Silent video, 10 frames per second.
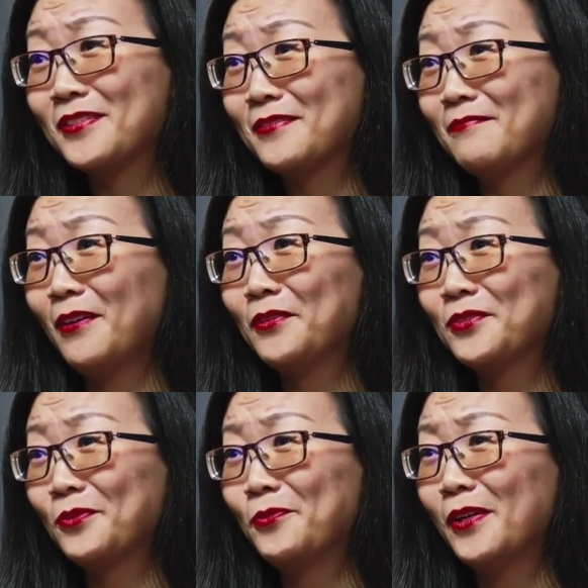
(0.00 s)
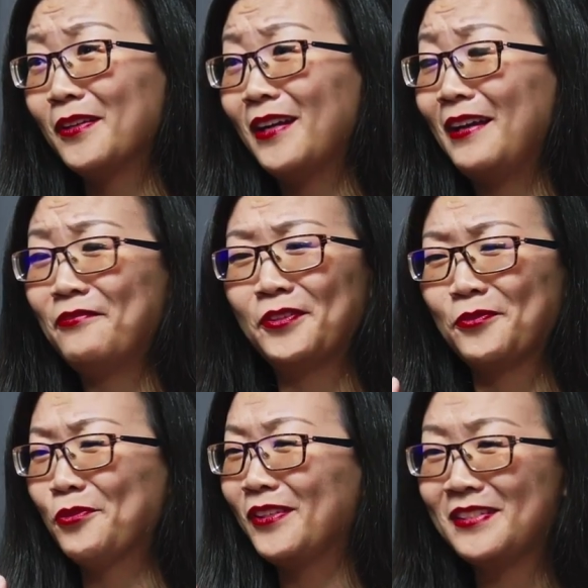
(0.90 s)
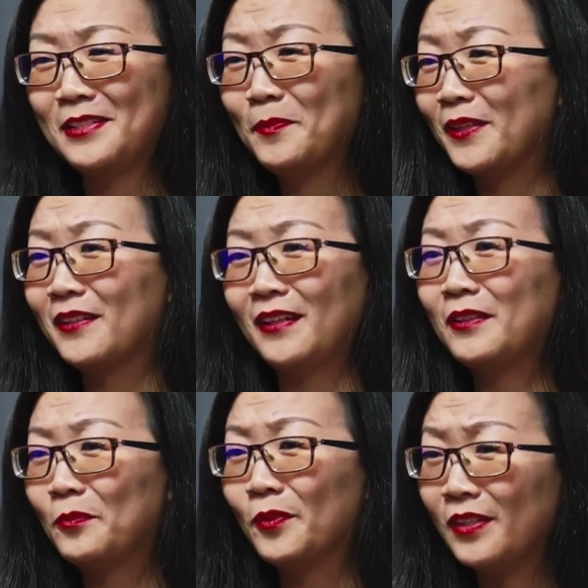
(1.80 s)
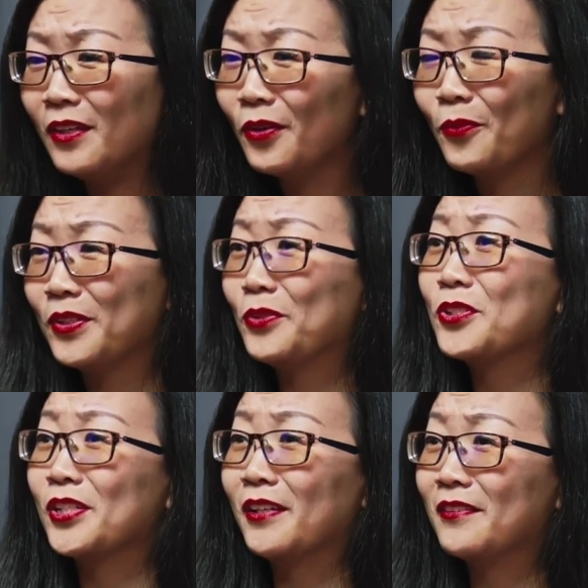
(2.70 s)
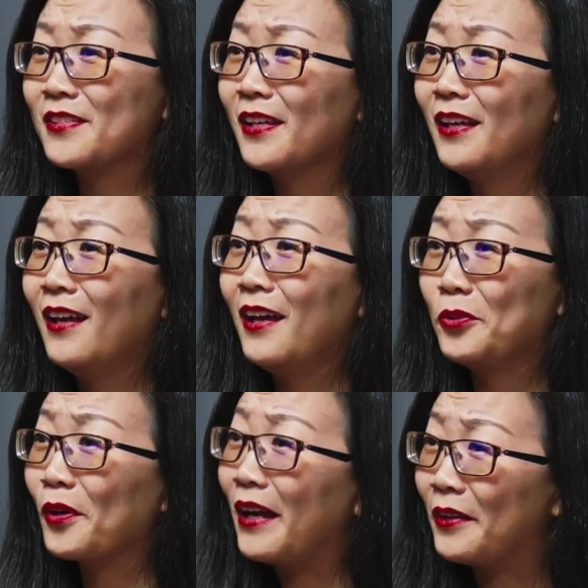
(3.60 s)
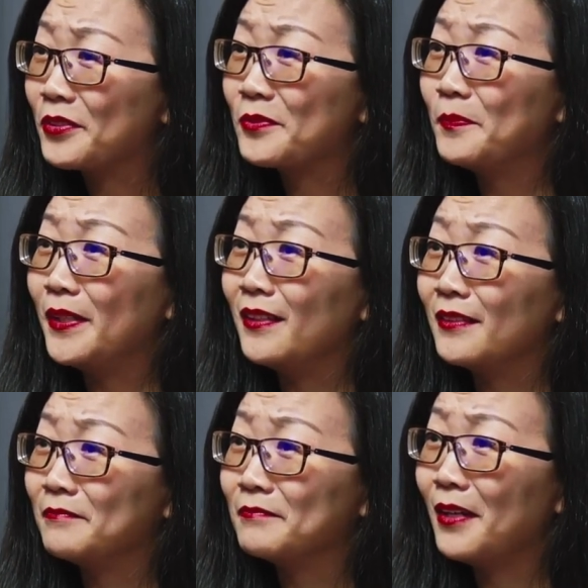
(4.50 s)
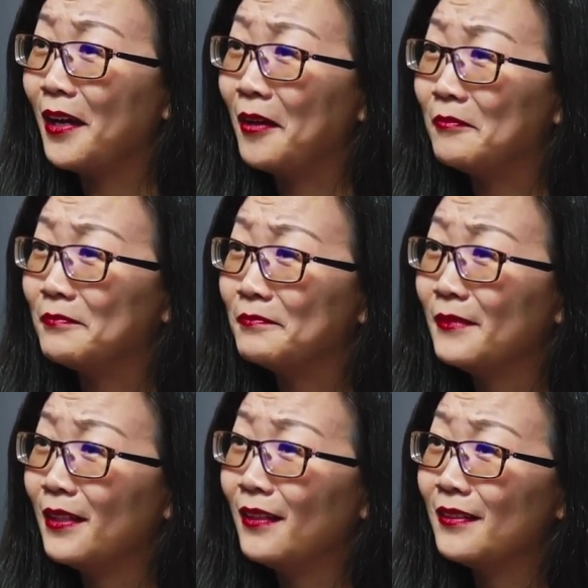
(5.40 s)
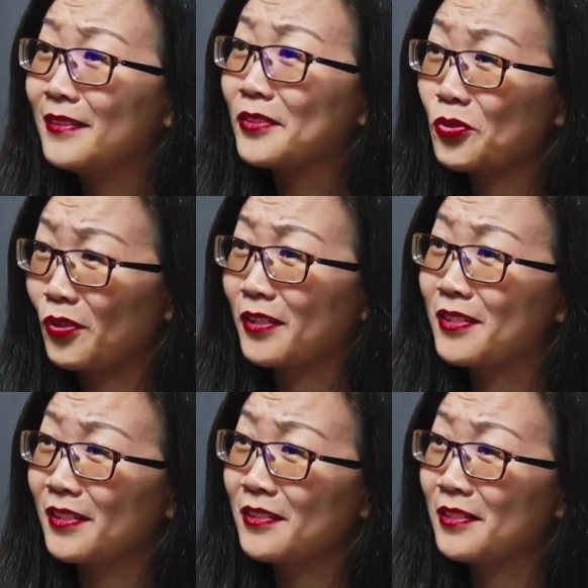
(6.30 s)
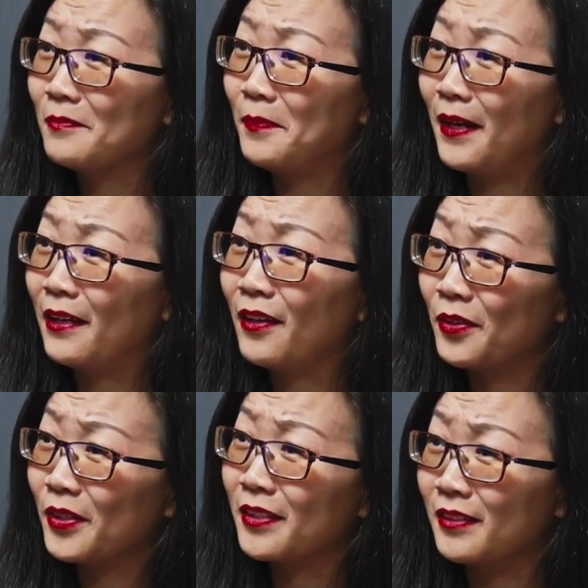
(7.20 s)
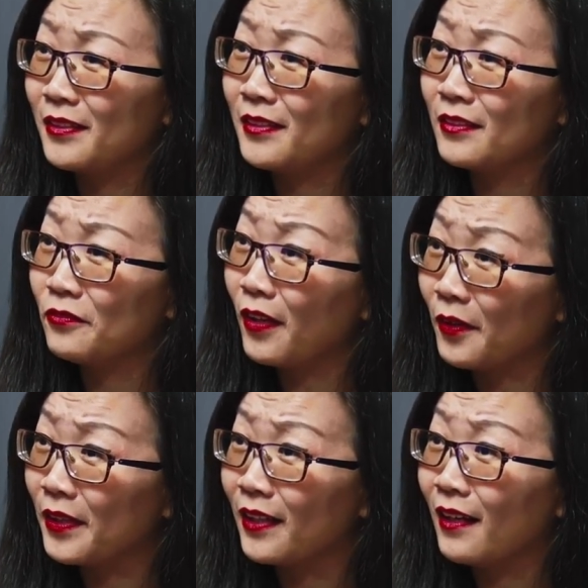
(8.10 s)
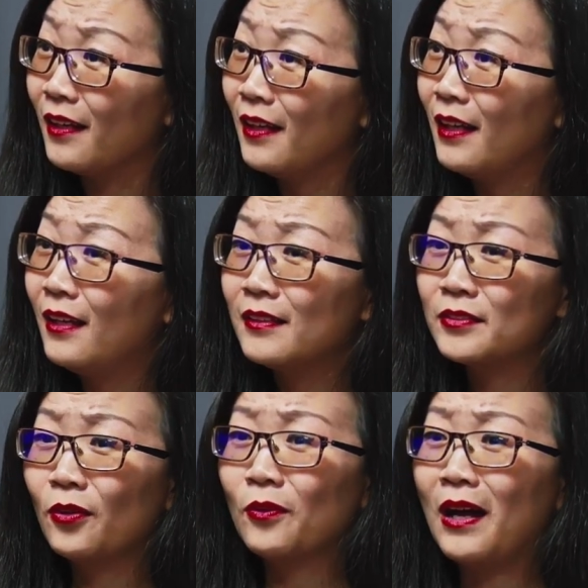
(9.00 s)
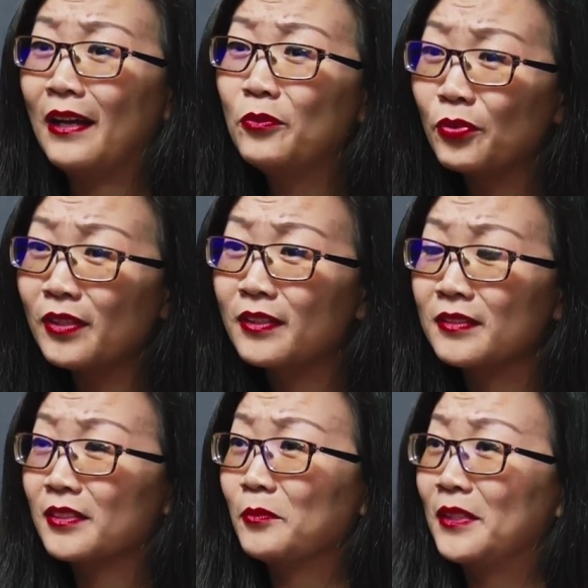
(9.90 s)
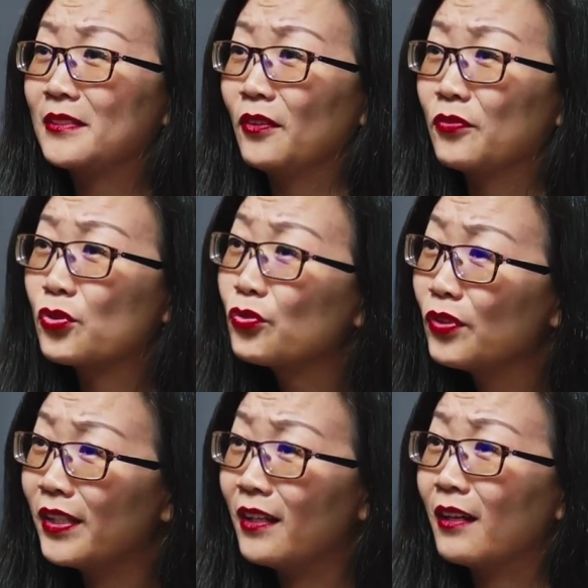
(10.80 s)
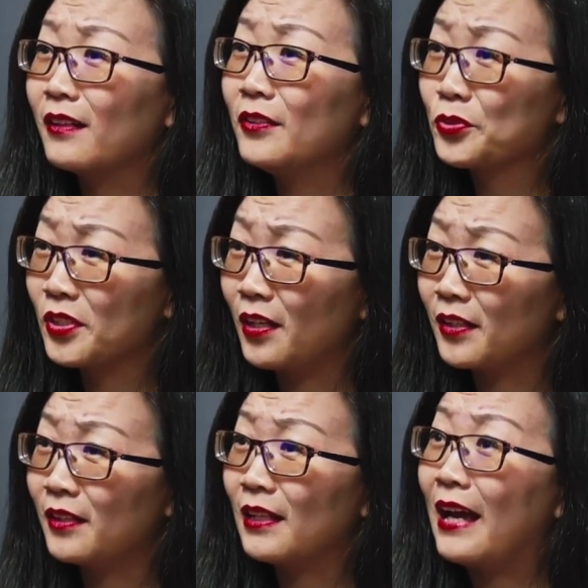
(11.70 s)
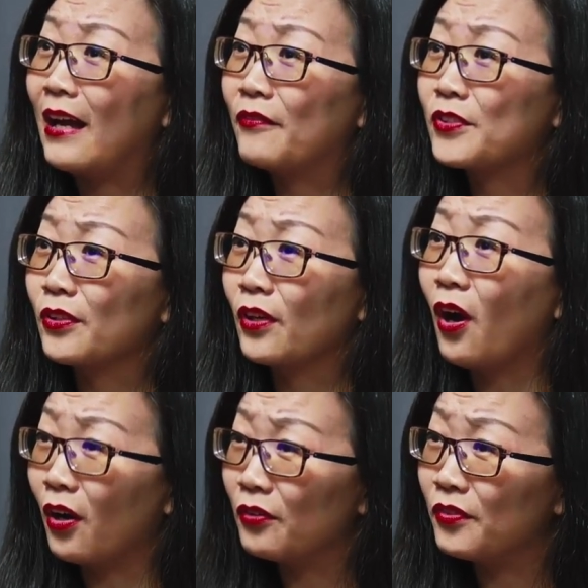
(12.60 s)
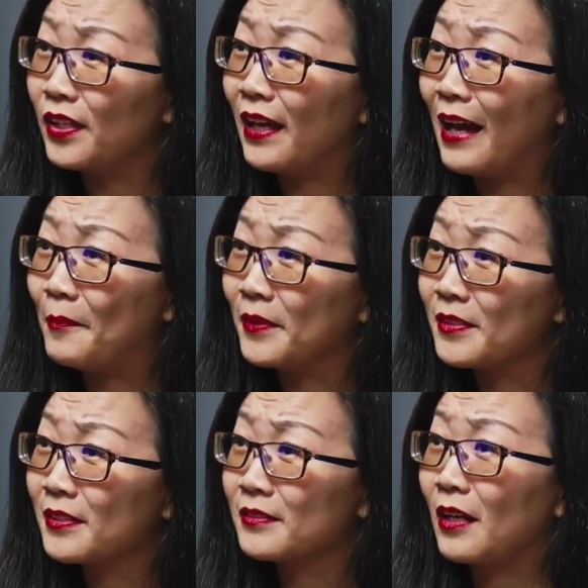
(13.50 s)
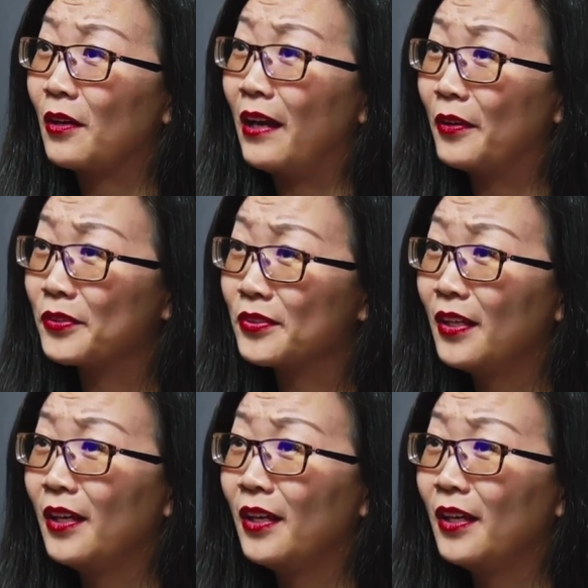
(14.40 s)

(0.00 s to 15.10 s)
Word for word: is also where I feel really deeply connected with you when you shared your house being um, destructed by hurricane in Florida. So I really consider myself truly a Houstonian after Harvey happened because mm. our house